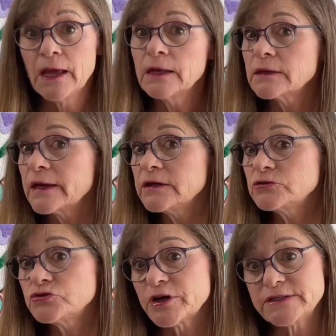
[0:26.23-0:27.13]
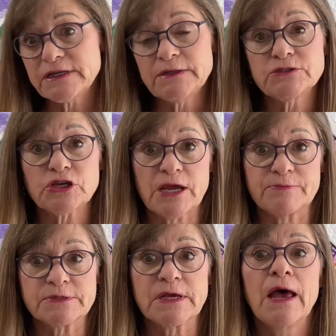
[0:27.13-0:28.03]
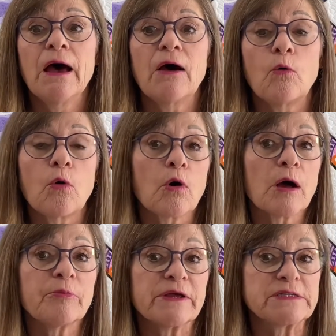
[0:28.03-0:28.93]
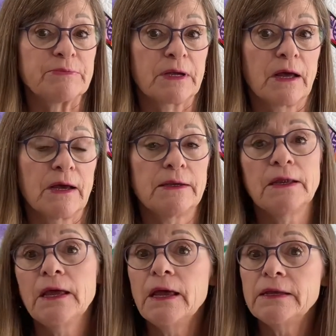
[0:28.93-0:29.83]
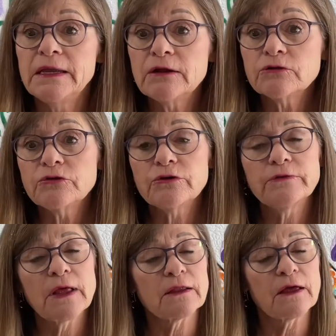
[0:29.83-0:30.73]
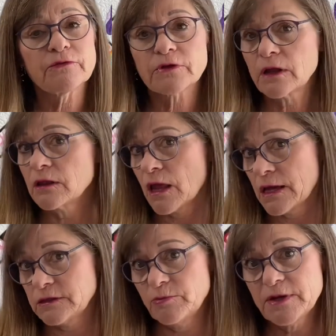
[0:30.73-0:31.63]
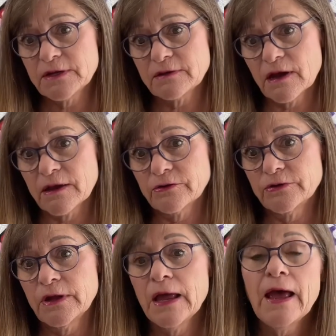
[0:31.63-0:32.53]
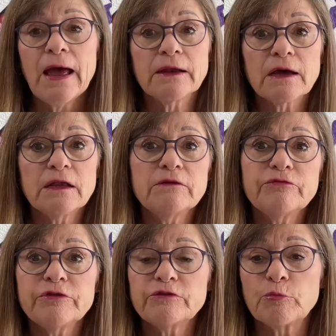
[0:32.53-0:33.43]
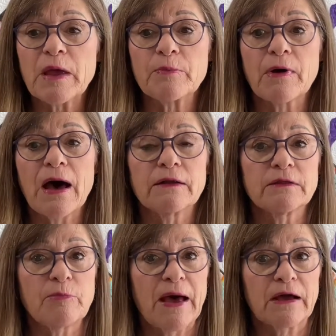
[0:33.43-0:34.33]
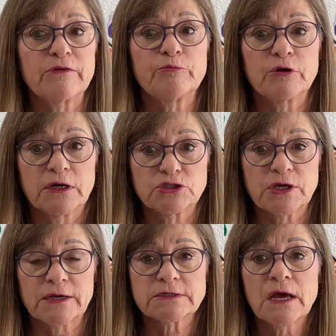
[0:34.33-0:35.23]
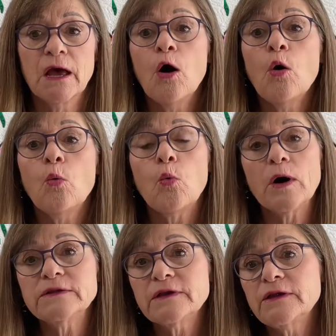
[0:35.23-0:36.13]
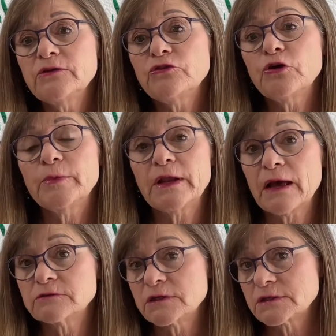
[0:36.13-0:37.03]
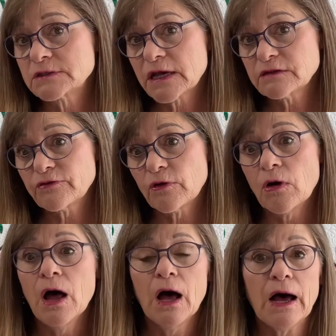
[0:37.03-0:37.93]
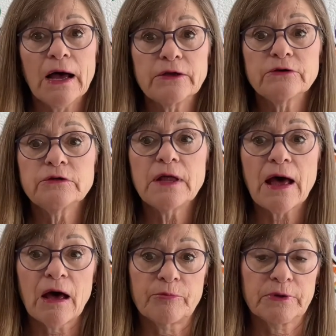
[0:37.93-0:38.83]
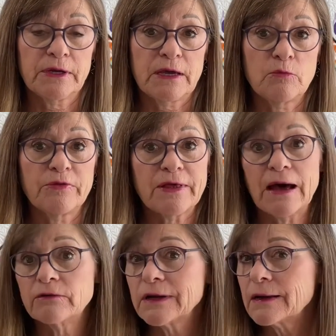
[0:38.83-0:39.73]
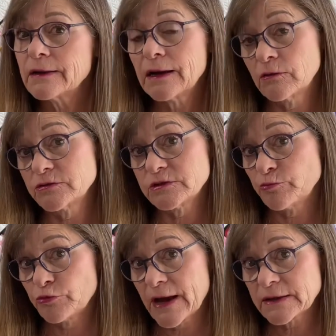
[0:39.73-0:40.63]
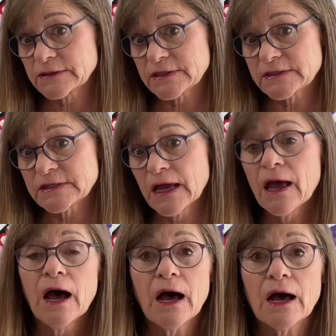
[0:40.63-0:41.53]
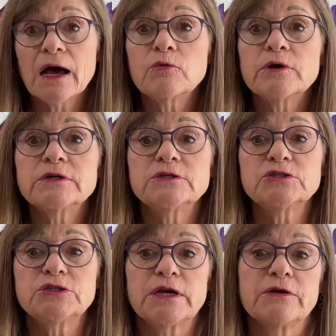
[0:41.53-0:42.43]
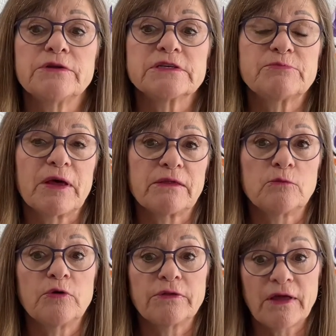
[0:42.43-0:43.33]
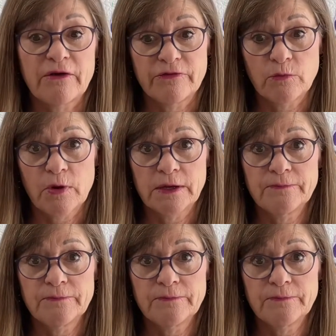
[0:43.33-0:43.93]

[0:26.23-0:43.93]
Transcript: like tracing shapes or a placement guide. Needle turn that left a lot to be desired, and cutting freezer paper out of the back of a project. Once I determined how successful I could applique without hours of practice, I wanted to share this method with everyone.